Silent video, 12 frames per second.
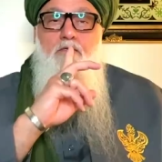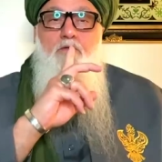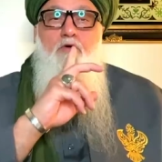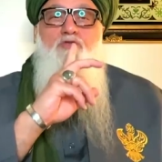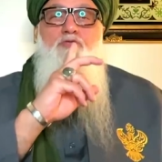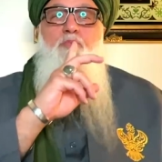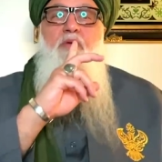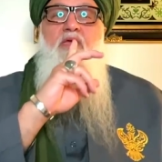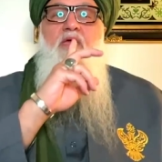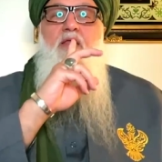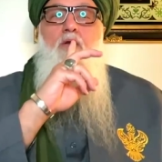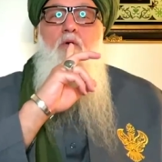don't
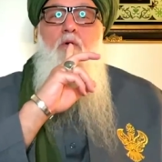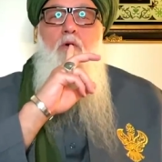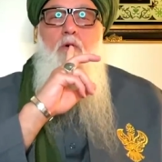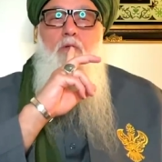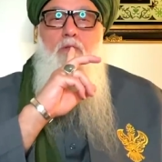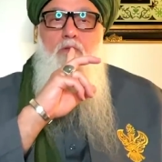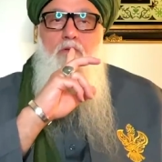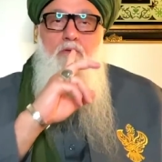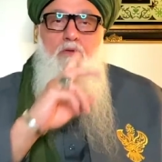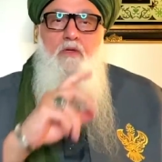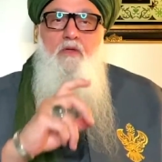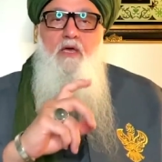speak at all,
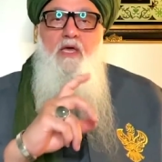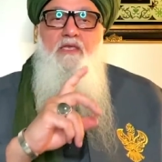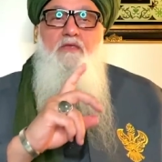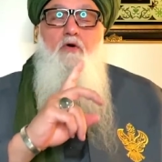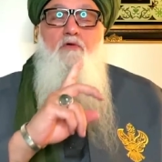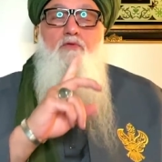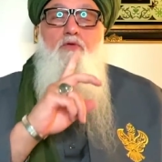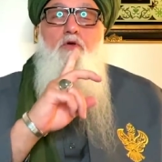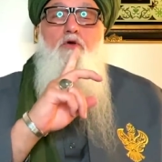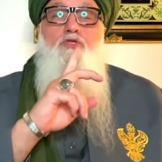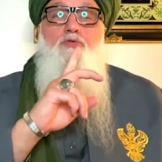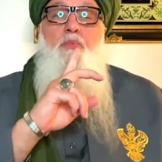and
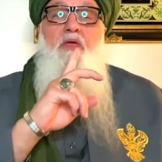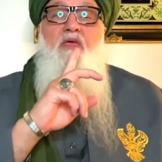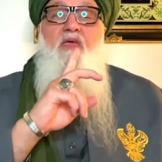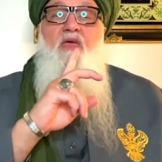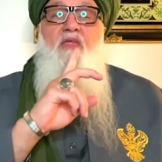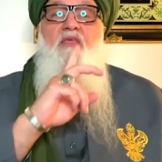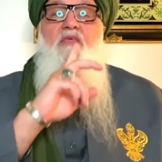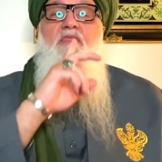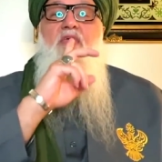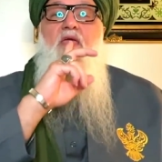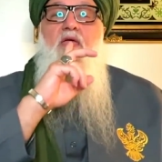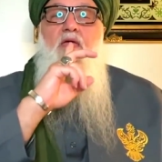don't speak
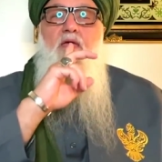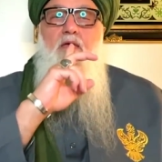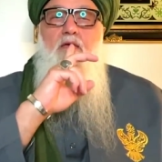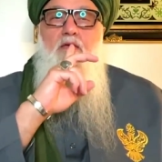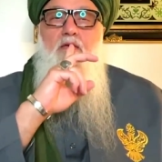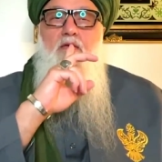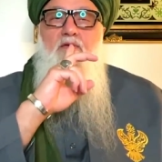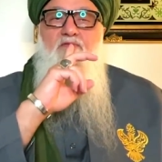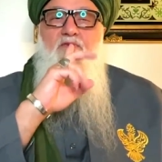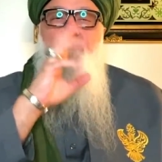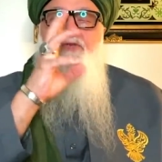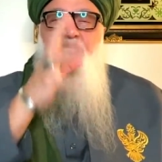anything
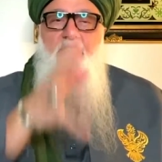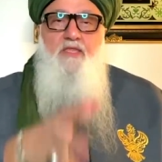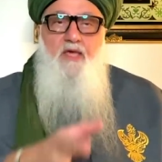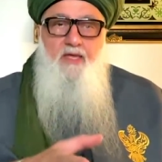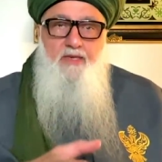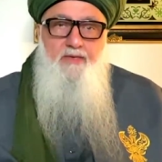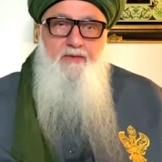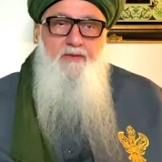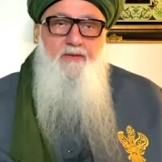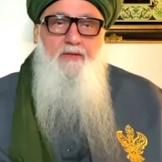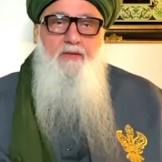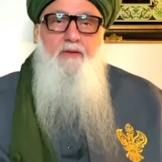from shaitan.
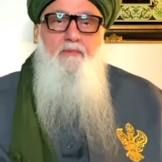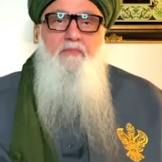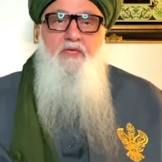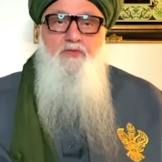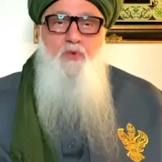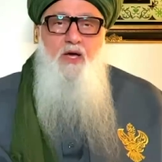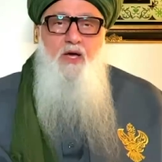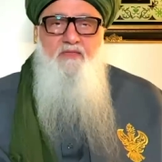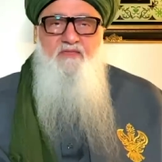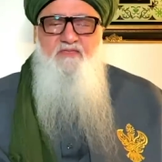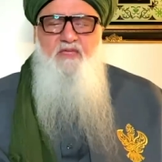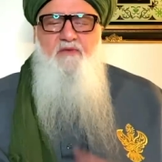Means
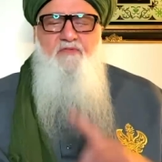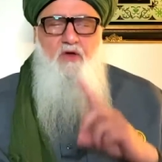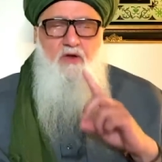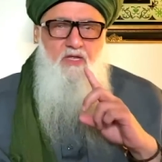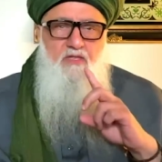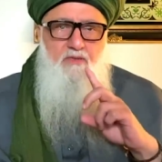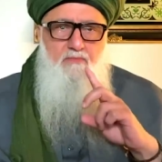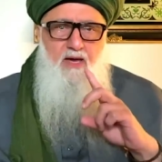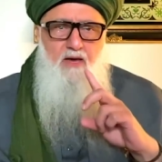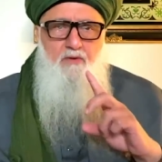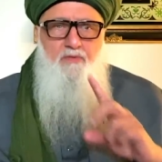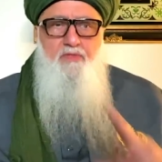what? Safeguarding the
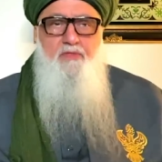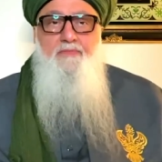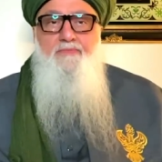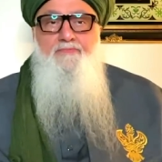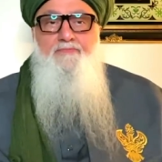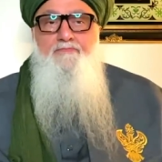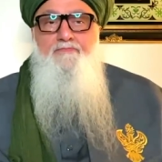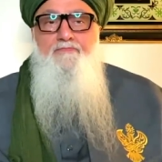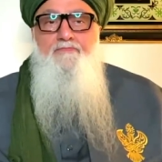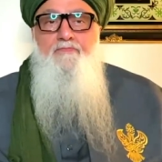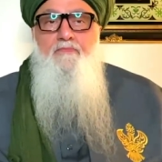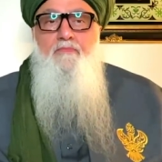mouth.
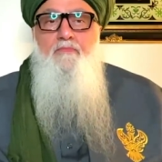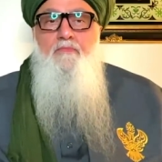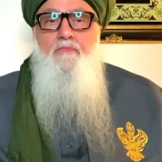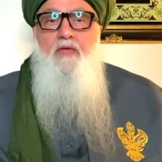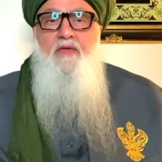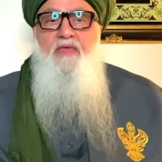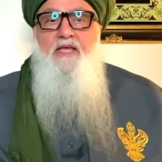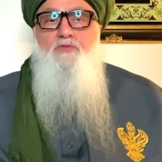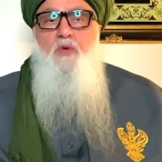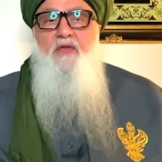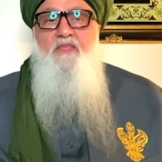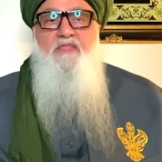And
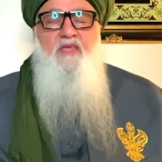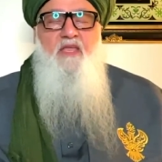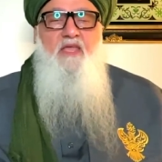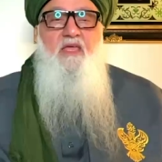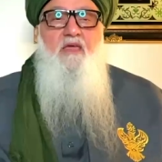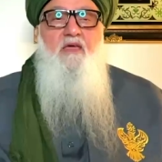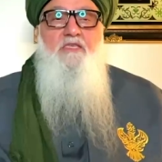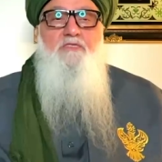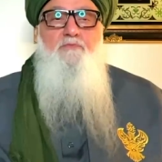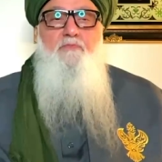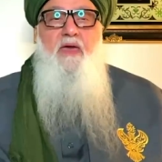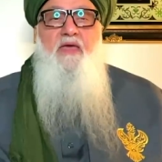that's why the tariqah
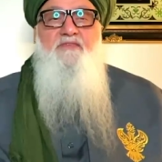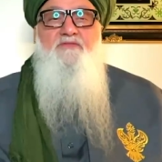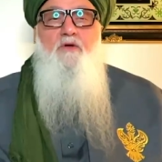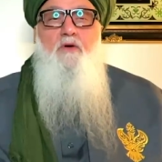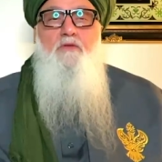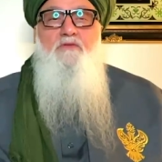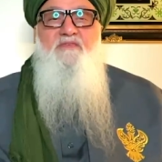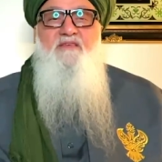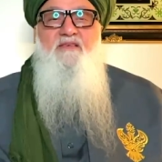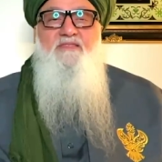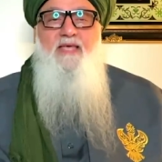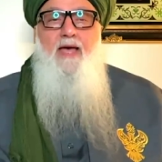is based on
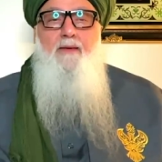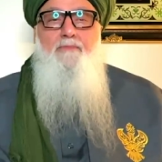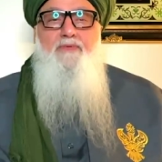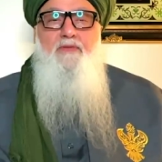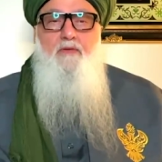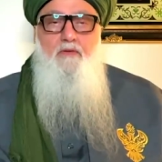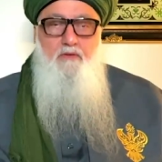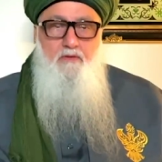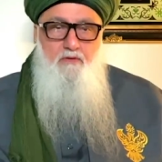samt,